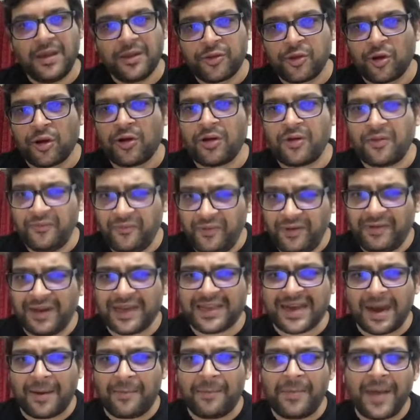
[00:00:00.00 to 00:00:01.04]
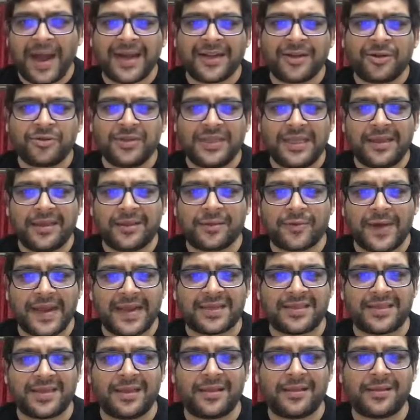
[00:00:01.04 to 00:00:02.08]
So we will come back to these
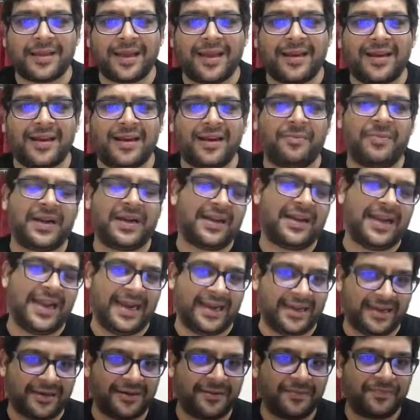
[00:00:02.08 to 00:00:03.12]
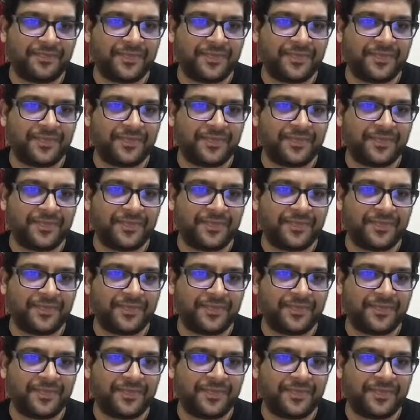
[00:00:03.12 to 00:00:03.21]
questions a little bit later.